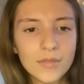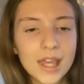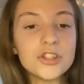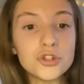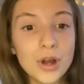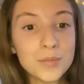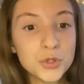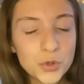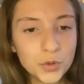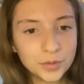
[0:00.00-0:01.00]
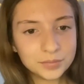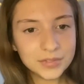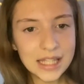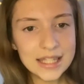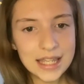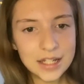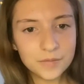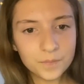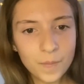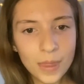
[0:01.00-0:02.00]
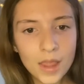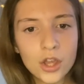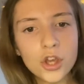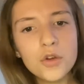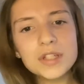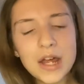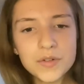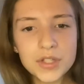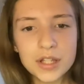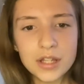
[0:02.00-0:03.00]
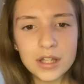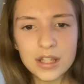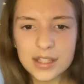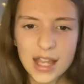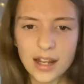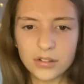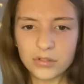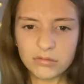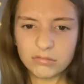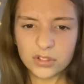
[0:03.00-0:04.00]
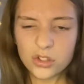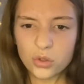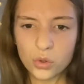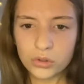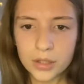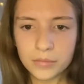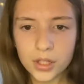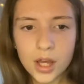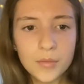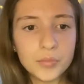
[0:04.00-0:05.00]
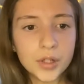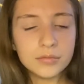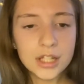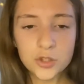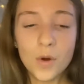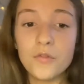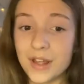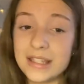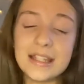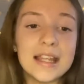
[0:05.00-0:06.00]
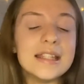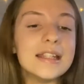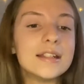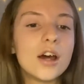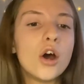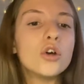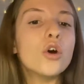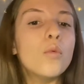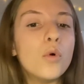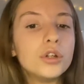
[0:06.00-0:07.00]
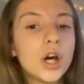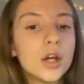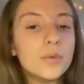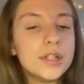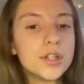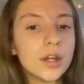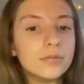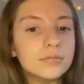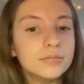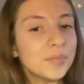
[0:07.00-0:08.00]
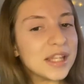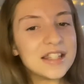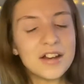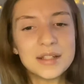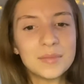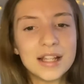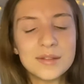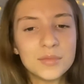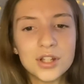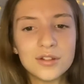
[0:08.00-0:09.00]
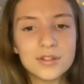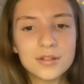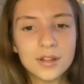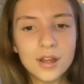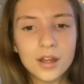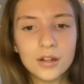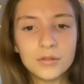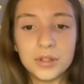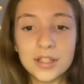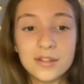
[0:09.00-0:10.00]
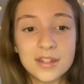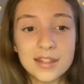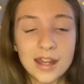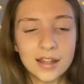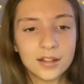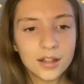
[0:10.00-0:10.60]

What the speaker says: "It's a trap door," he said. "Goes down to a cellar and a storeroom, but it's well ventilated. Got one high window. Best hiding place in Manus," we used to say.